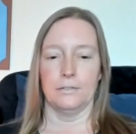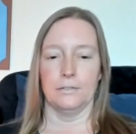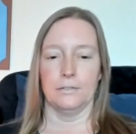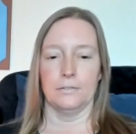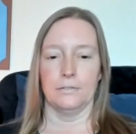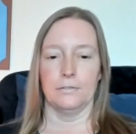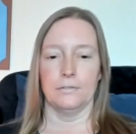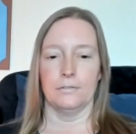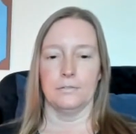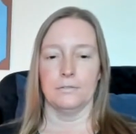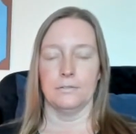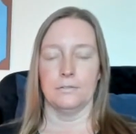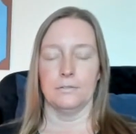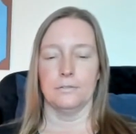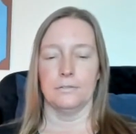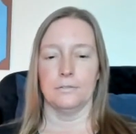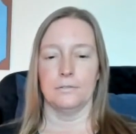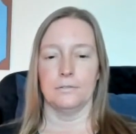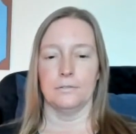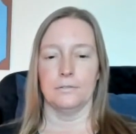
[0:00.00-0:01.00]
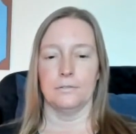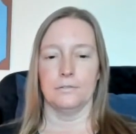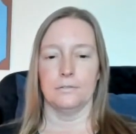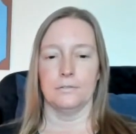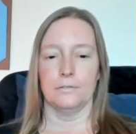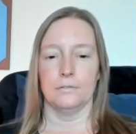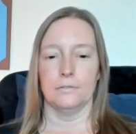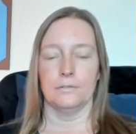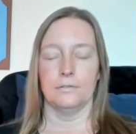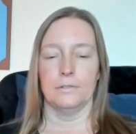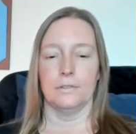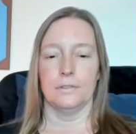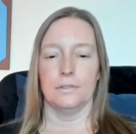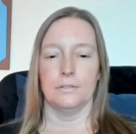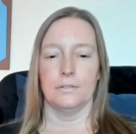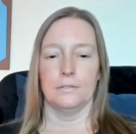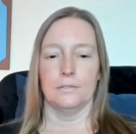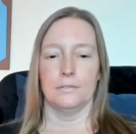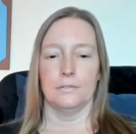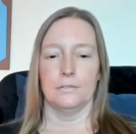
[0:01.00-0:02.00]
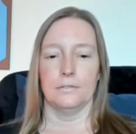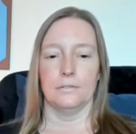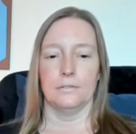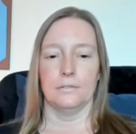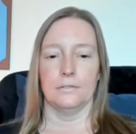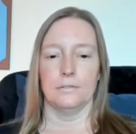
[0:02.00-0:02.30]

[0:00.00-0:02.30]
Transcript: No one is speaking in this clip.